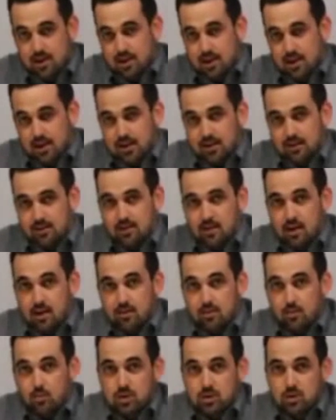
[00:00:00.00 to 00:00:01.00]
And
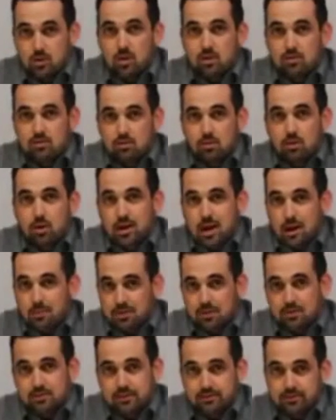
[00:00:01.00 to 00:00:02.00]
we do this through a
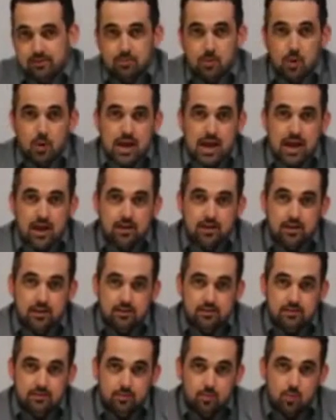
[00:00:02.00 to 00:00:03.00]
couple of different
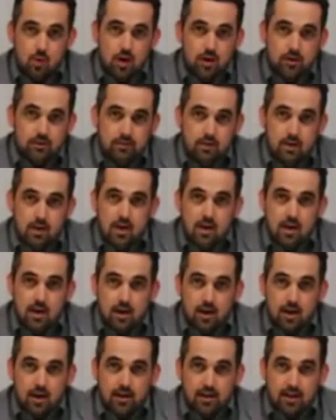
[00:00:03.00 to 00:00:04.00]
modalities. One,
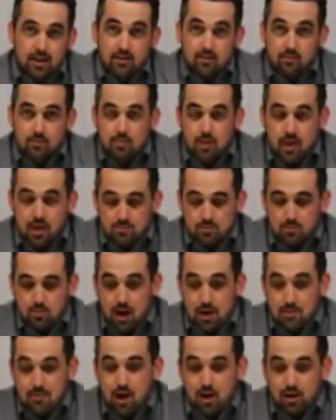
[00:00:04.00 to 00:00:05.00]
and
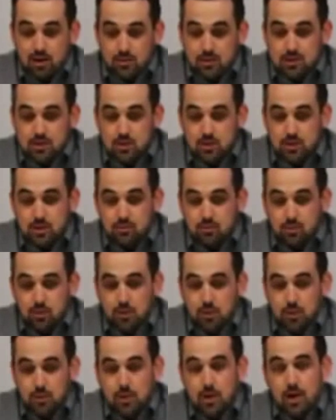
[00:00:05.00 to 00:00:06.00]
primarily we do it
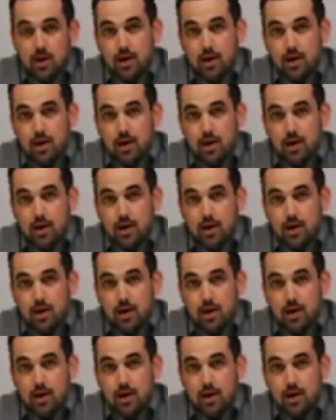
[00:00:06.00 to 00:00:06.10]
through